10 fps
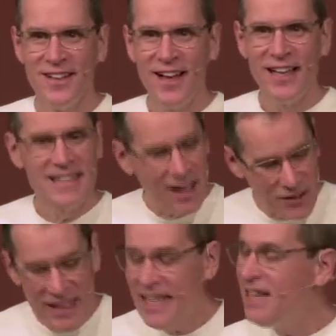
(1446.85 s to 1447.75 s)
I doubt
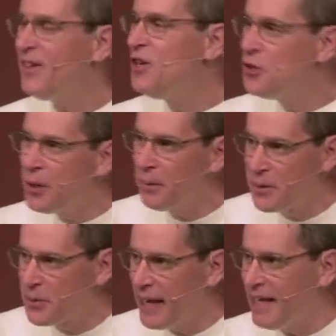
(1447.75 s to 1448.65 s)
that he even knew he
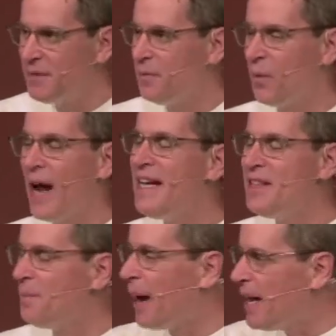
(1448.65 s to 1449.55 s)
was reading, writing
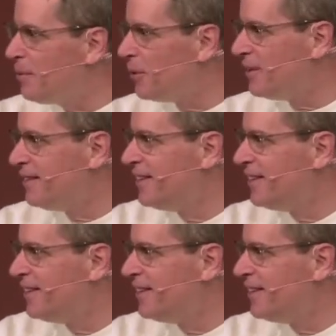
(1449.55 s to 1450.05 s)
the Bible,